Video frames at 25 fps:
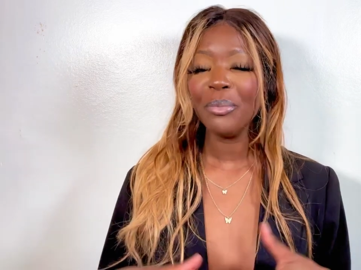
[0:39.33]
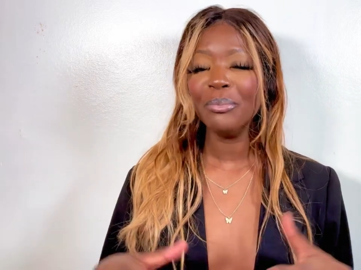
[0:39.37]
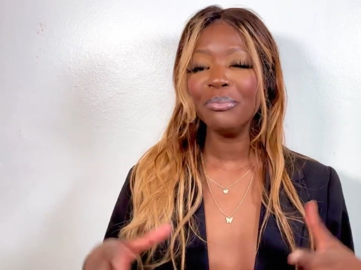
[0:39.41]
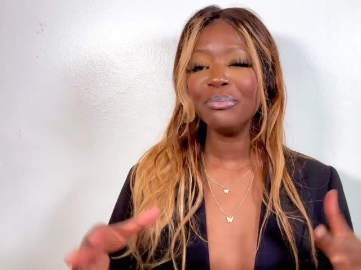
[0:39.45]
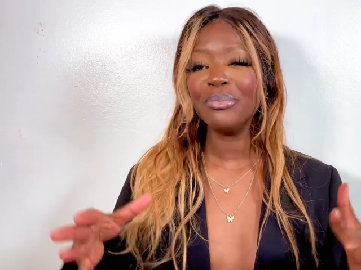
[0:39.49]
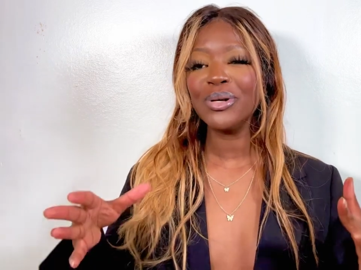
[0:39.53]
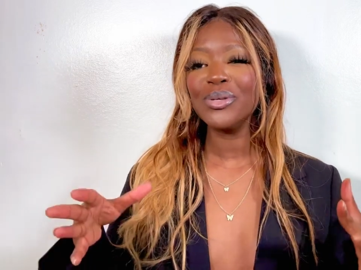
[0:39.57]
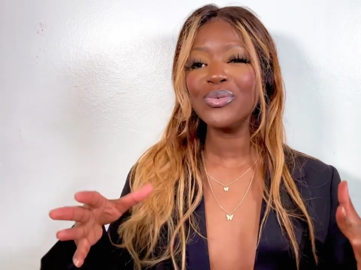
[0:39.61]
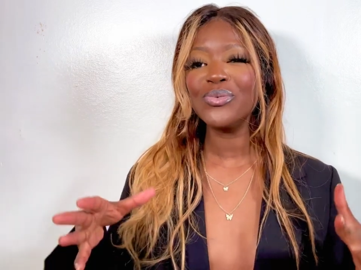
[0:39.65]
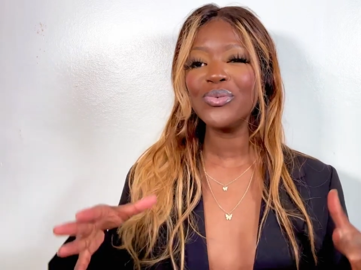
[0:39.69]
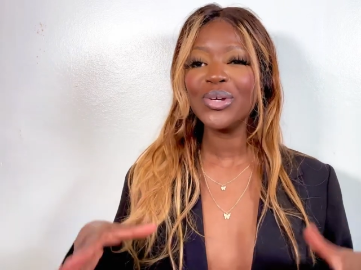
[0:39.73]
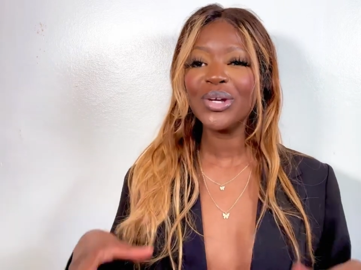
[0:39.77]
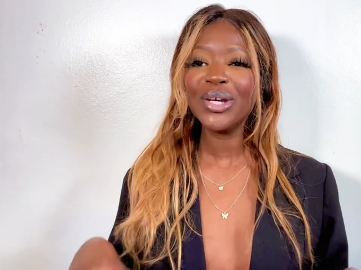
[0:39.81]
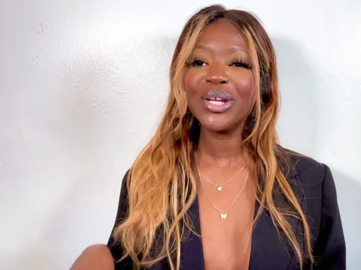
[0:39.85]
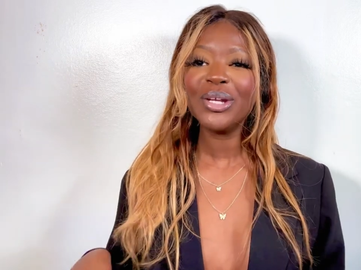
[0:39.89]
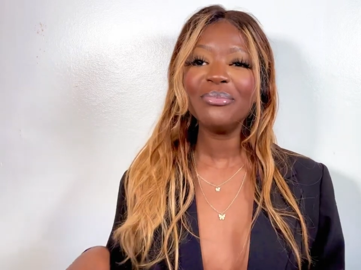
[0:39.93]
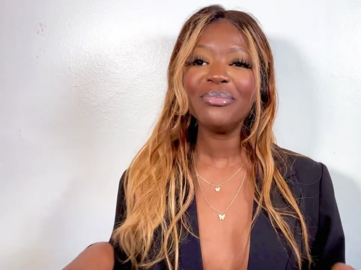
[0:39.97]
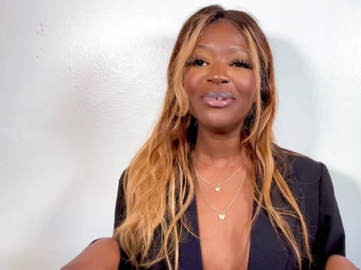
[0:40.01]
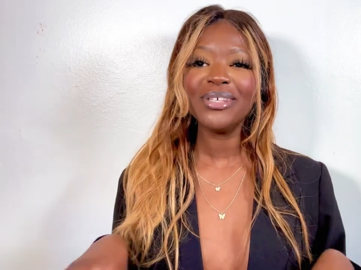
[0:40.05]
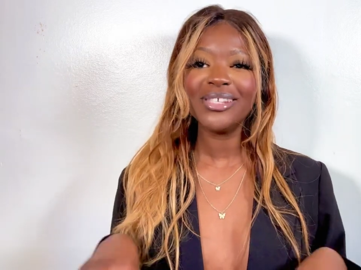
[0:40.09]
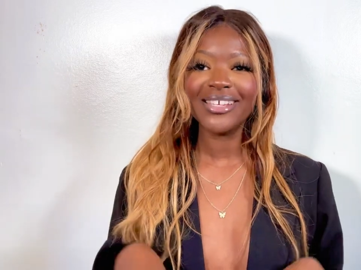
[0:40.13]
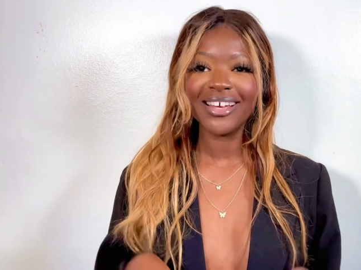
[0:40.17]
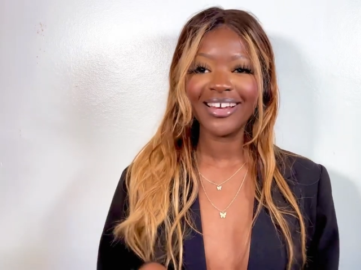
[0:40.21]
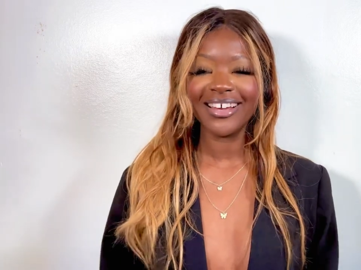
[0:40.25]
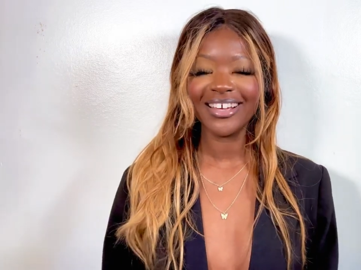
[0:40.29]
But we're gonna
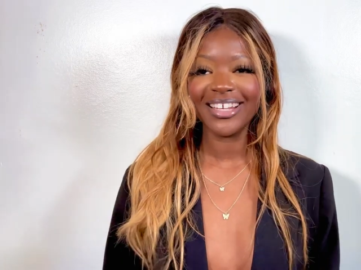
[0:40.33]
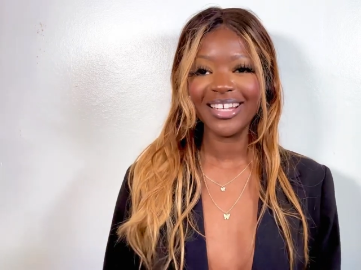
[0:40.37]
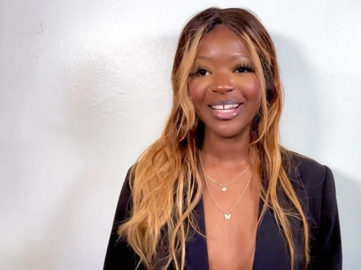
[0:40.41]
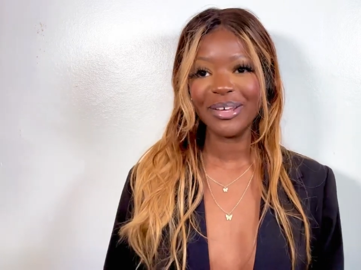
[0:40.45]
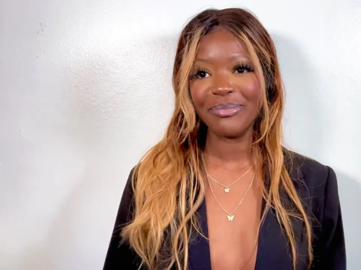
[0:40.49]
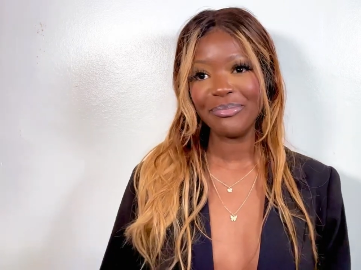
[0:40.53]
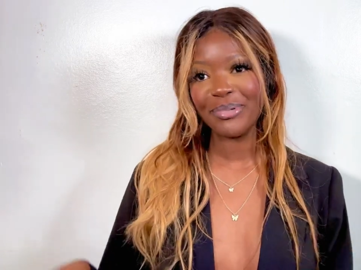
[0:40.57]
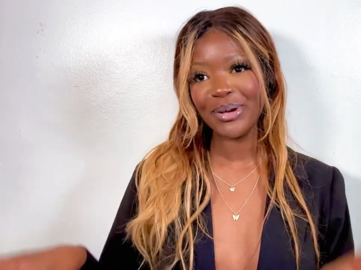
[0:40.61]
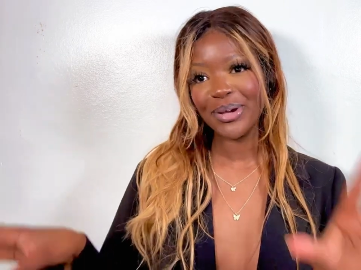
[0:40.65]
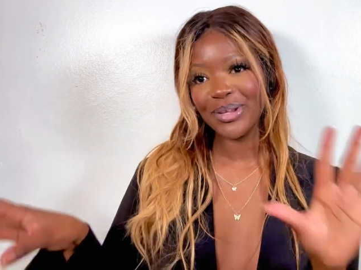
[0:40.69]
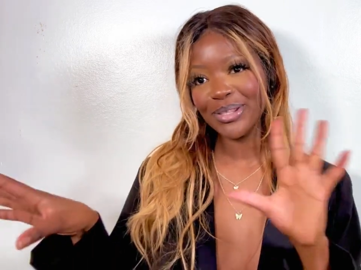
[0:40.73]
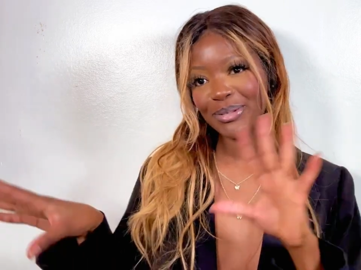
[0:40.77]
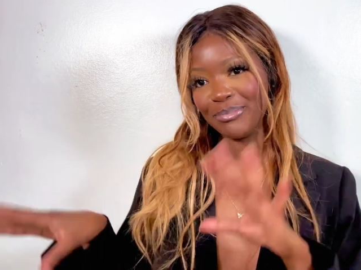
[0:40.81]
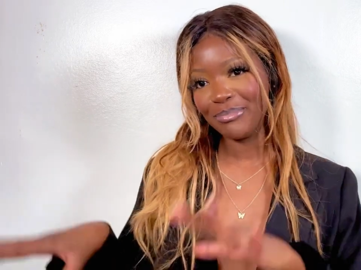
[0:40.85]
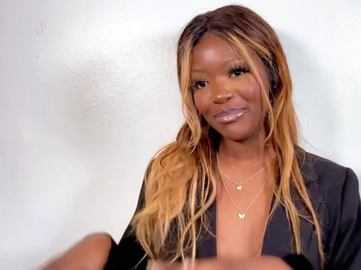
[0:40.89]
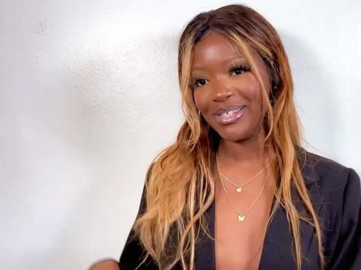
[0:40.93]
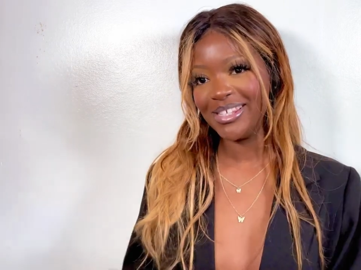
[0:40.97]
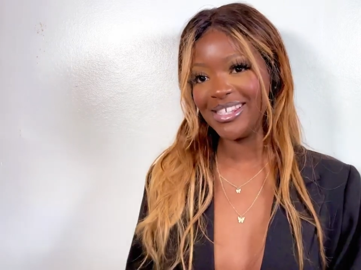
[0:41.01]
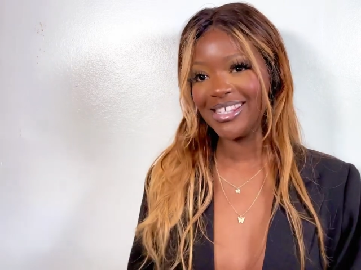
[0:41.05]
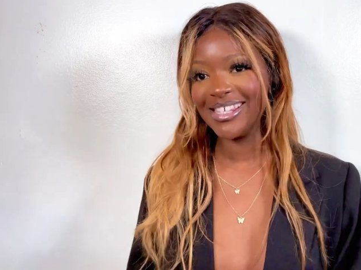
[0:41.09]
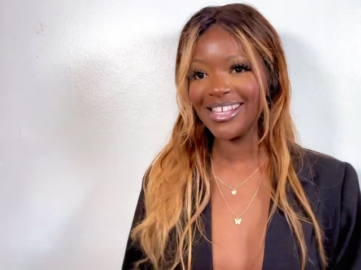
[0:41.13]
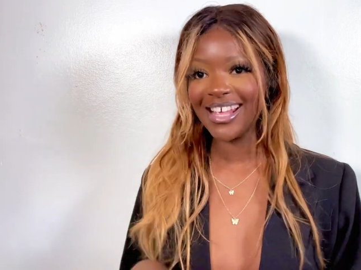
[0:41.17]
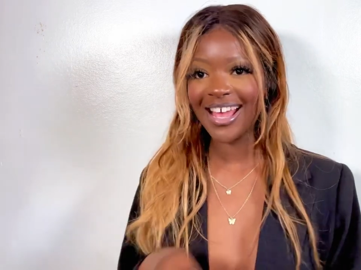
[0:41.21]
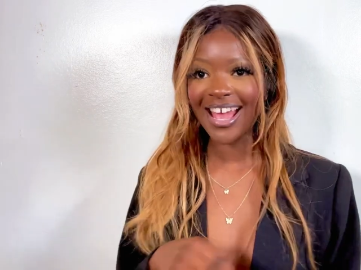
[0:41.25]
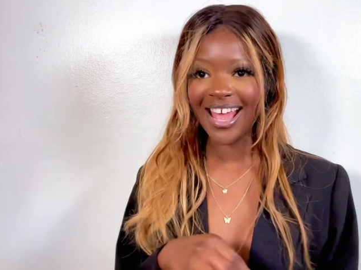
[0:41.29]
be talking about the
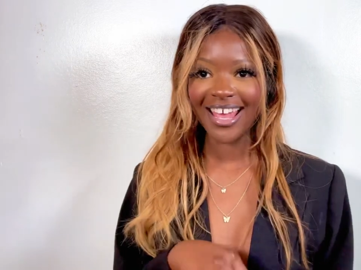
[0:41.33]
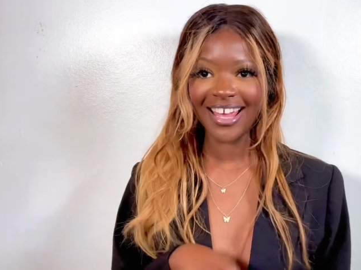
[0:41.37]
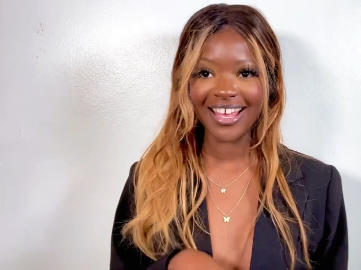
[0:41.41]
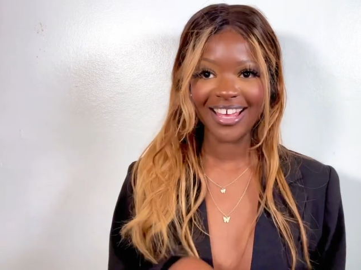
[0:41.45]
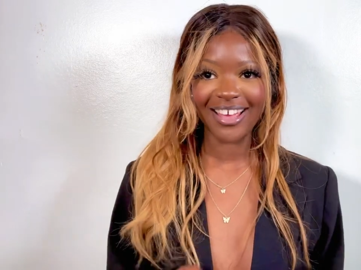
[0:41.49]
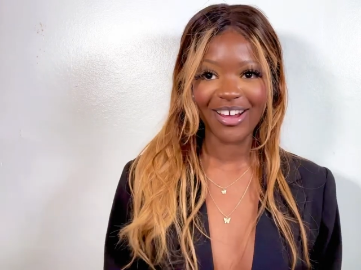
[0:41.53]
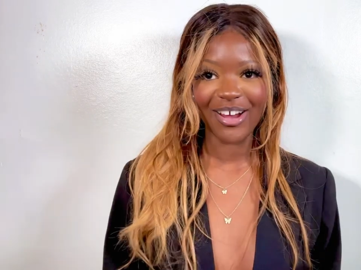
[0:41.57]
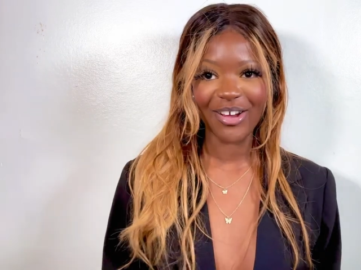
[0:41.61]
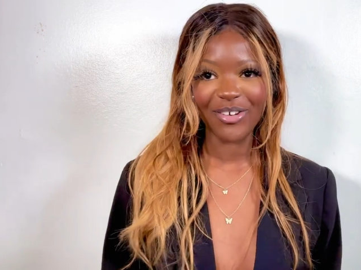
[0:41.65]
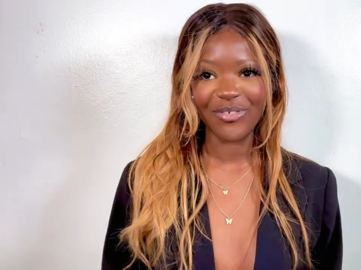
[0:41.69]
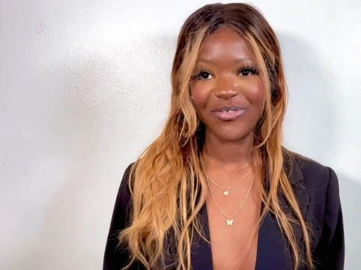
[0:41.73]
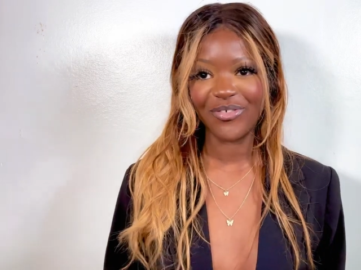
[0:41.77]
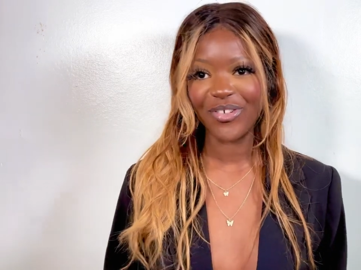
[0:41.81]
pieces I got